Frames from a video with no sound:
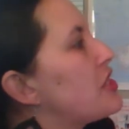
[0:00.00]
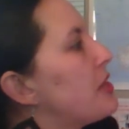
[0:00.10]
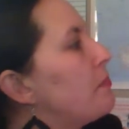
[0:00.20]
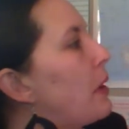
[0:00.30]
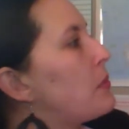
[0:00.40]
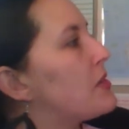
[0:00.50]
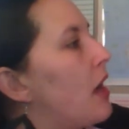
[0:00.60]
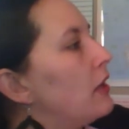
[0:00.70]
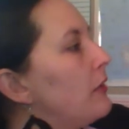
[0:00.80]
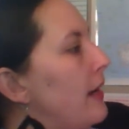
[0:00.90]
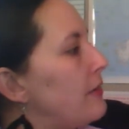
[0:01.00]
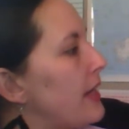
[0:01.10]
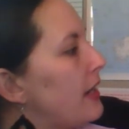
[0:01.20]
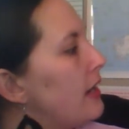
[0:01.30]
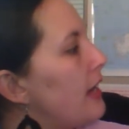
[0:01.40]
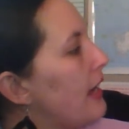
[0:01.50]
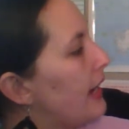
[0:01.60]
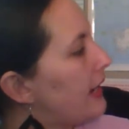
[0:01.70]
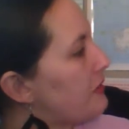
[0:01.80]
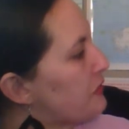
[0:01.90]
and boats all around it.
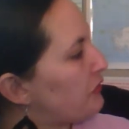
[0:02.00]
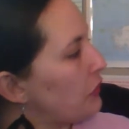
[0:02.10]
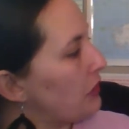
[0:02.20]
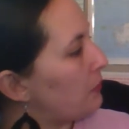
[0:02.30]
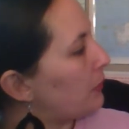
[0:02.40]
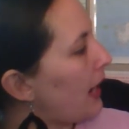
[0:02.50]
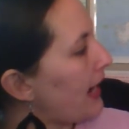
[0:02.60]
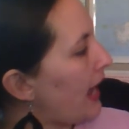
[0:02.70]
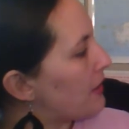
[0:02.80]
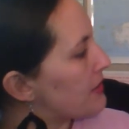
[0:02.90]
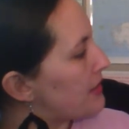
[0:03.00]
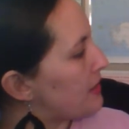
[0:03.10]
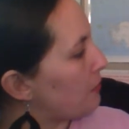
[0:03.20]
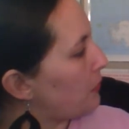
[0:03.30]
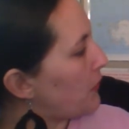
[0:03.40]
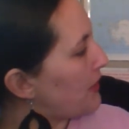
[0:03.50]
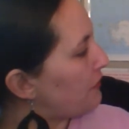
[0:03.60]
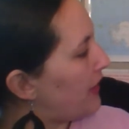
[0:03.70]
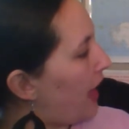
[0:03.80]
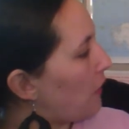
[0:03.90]
It is full of bright houses and pretty
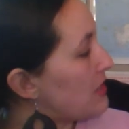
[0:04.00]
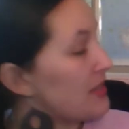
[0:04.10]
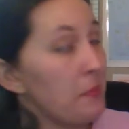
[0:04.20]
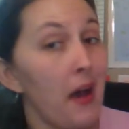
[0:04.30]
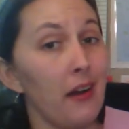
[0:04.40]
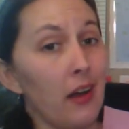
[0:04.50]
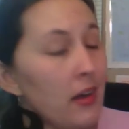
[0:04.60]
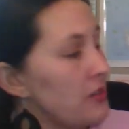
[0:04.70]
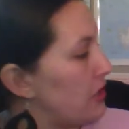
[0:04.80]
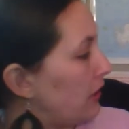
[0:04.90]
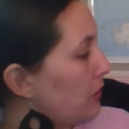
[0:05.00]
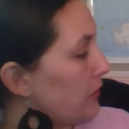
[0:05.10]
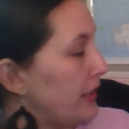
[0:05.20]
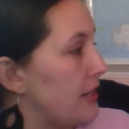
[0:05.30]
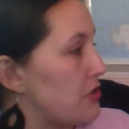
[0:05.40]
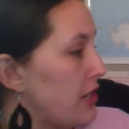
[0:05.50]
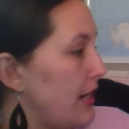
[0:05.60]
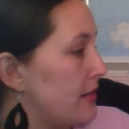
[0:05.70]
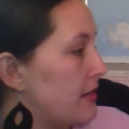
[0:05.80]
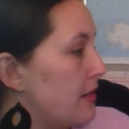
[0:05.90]
flowers and about a hundred coconut
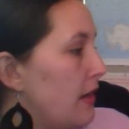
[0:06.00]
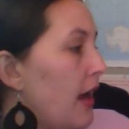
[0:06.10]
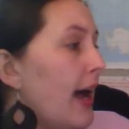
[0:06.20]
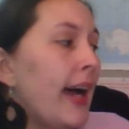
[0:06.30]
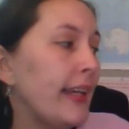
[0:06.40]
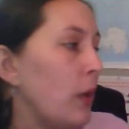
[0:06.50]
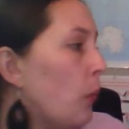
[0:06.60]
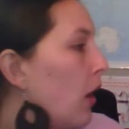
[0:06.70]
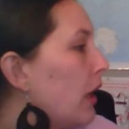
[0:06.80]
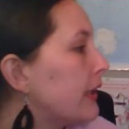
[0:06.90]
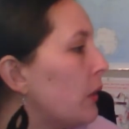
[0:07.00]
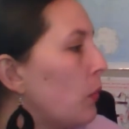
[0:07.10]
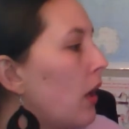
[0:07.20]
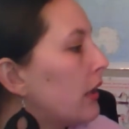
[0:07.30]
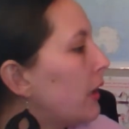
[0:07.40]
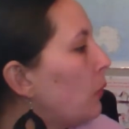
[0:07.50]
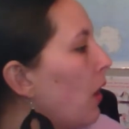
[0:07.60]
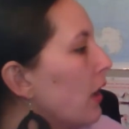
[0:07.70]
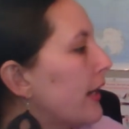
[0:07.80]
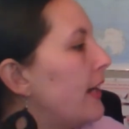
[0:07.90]
trees. I can walk and walk and
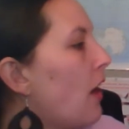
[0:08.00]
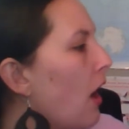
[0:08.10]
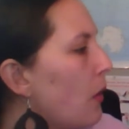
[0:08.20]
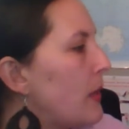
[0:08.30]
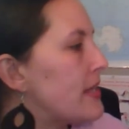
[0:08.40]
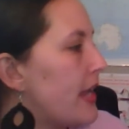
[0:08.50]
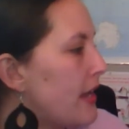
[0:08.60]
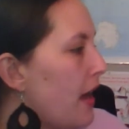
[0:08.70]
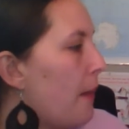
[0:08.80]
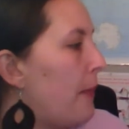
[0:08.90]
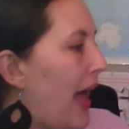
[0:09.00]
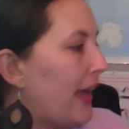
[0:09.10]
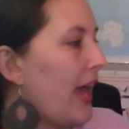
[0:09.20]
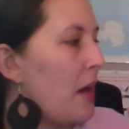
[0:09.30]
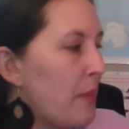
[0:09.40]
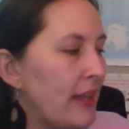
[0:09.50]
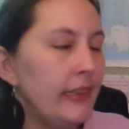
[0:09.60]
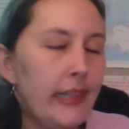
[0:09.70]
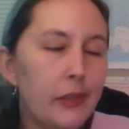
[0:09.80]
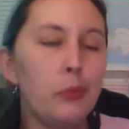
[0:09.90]
walk and always end up back at my
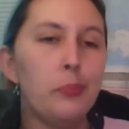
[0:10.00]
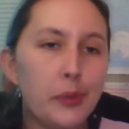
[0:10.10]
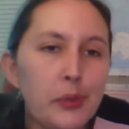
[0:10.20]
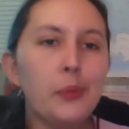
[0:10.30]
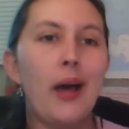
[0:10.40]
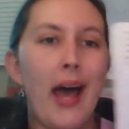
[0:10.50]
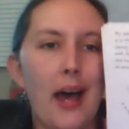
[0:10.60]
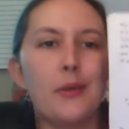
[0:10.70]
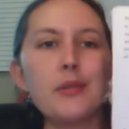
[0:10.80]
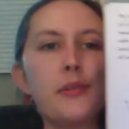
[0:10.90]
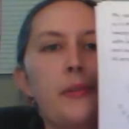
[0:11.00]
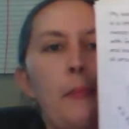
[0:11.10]
little blue house.